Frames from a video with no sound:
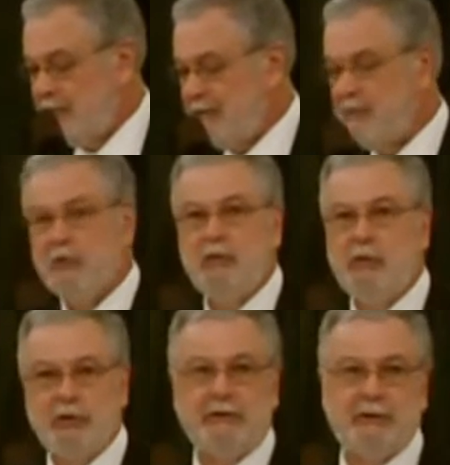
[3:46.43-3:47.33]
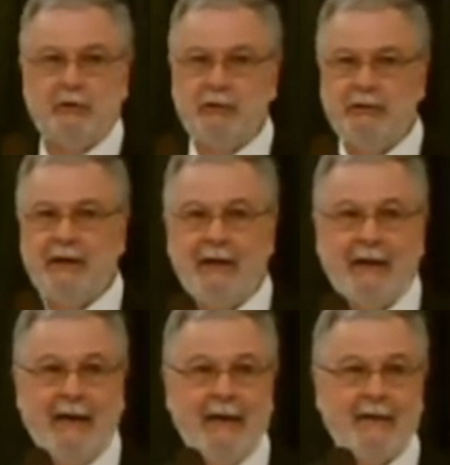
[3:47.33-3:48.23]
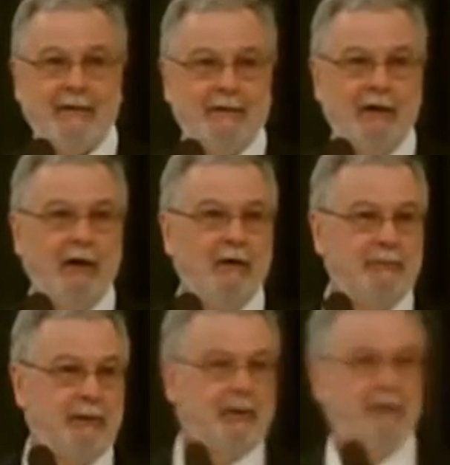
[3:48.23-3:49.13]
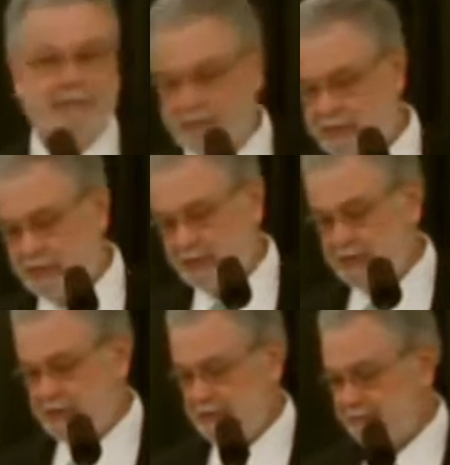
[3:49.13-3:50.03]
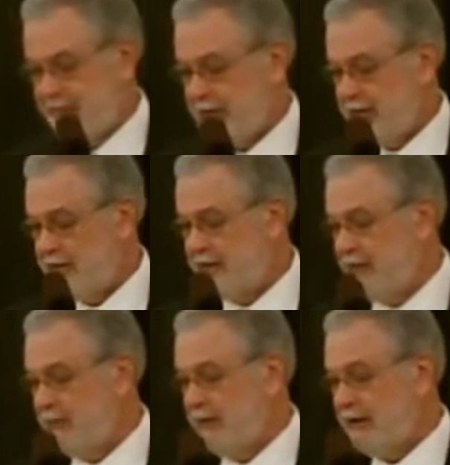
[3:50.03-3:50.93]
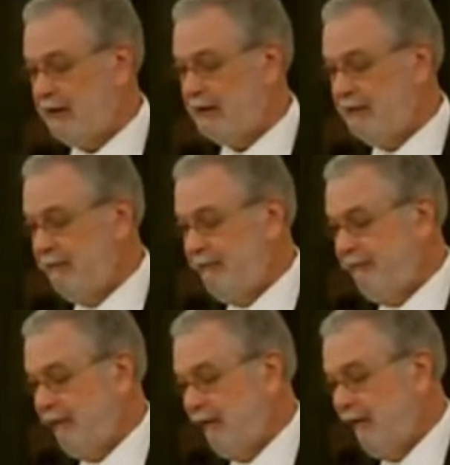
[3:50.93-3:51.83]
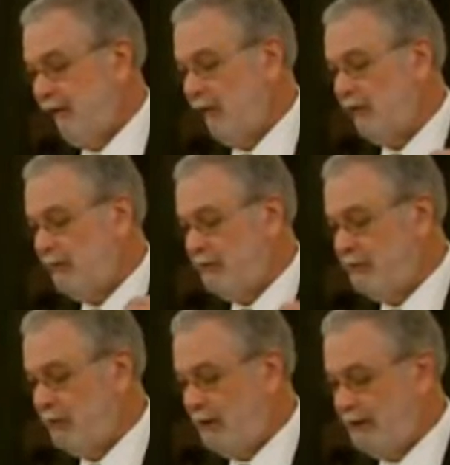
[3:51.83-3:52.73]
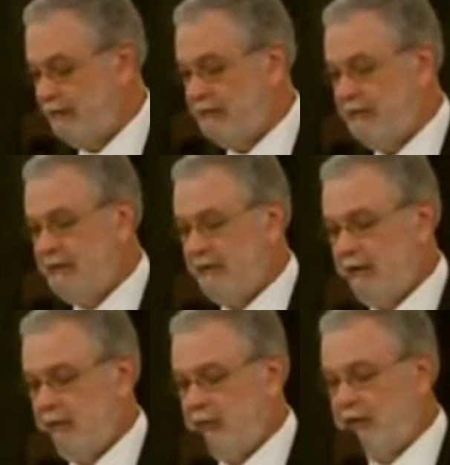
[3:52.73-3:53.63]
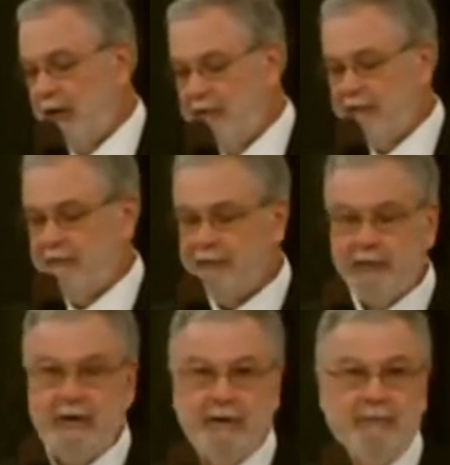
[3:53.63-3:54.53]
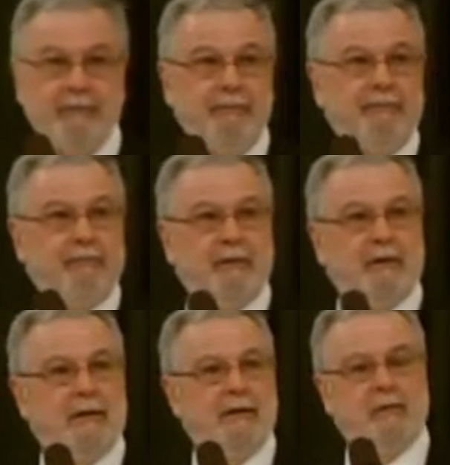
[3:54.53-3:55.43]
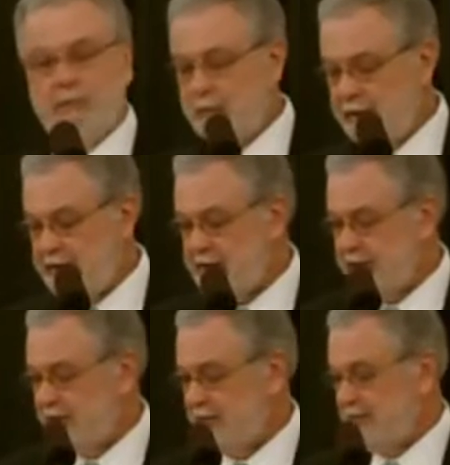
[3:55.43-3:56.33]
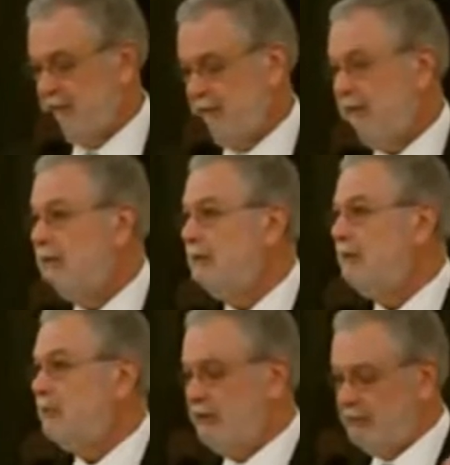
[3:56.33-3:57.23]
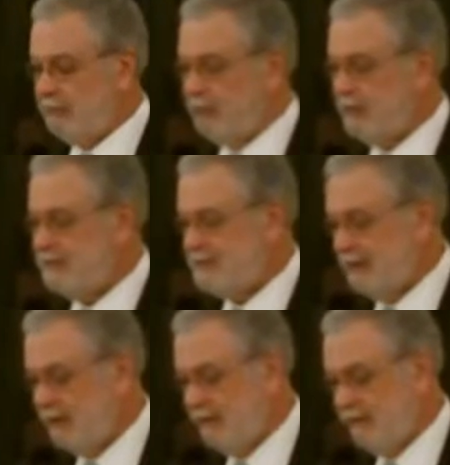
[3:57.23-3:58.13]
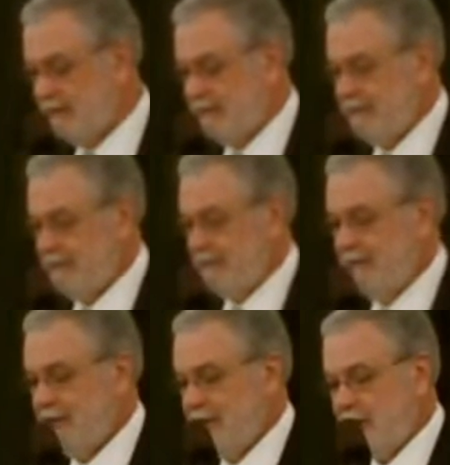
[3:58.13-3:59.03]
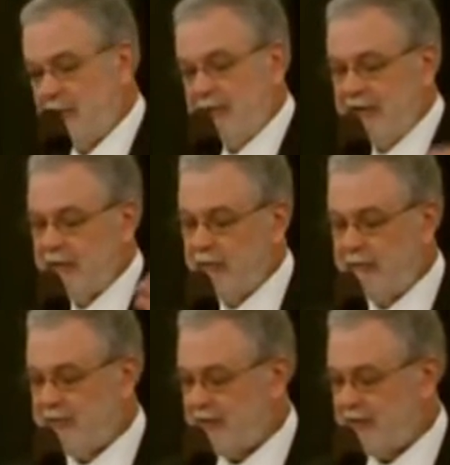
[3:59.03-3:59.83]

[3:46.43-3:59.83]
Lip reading: for people who could not hack the dogma of the church that they were in or had been raised. We offered freedom, reason, we embraced science, we believe